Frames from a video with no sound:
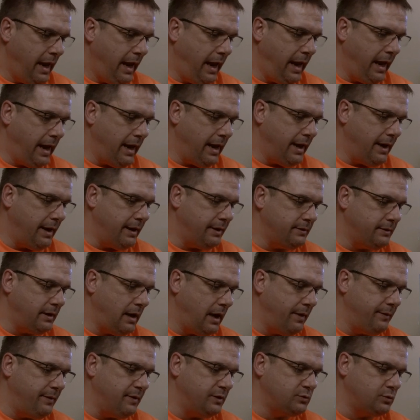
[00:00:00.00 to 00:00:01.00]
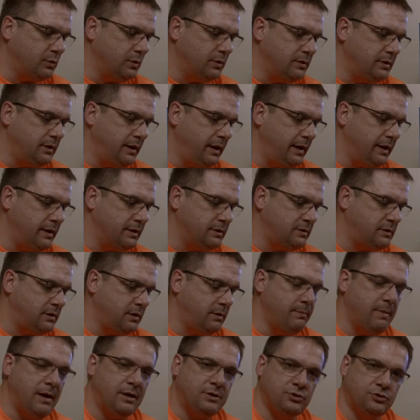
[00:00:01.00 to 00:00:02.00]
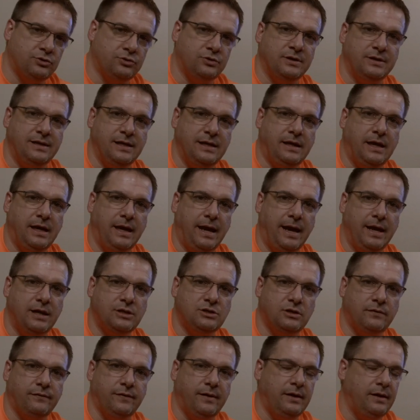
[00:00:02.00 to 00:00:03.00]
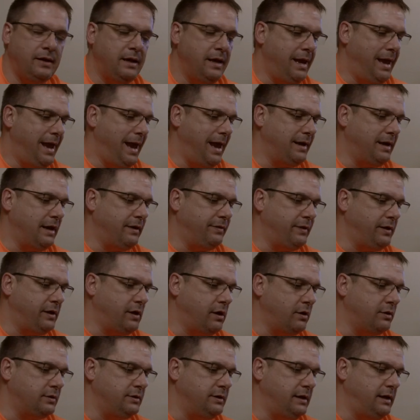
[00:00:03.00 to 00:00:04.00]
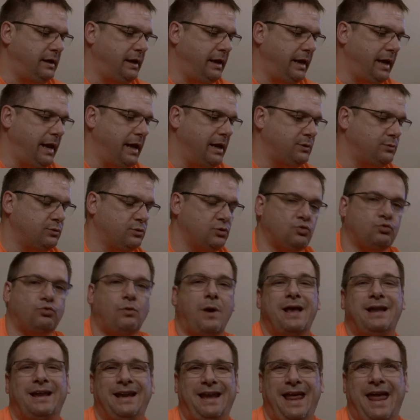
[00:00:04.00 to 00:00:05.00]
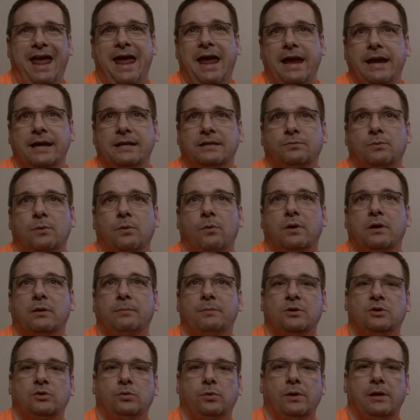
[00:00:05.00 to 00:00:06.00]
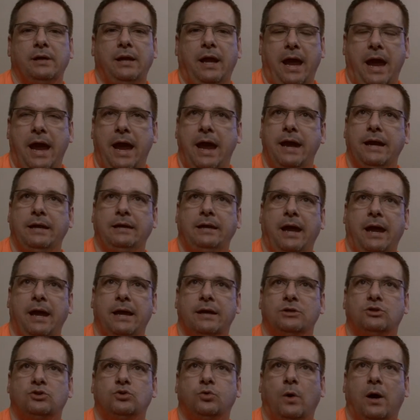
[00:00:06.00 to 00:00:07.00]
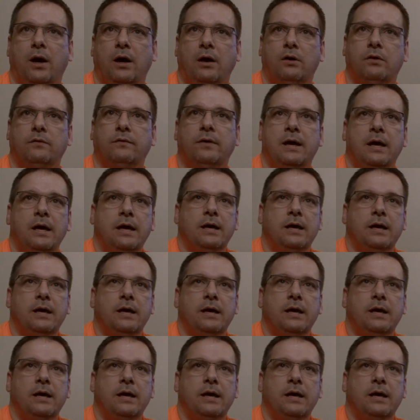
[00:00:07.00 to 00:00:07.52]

And this one measures the DKH of it, and I think our DKH was right at 8. We wanted between 8 and 12.